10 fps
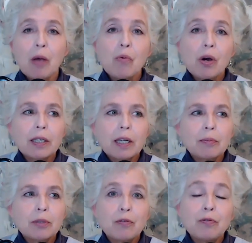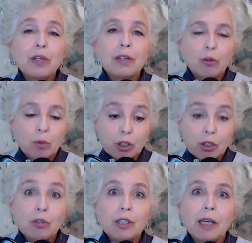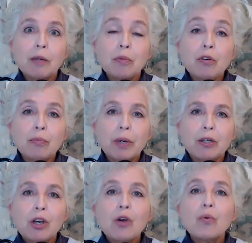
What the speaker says: I wanted him to associate movement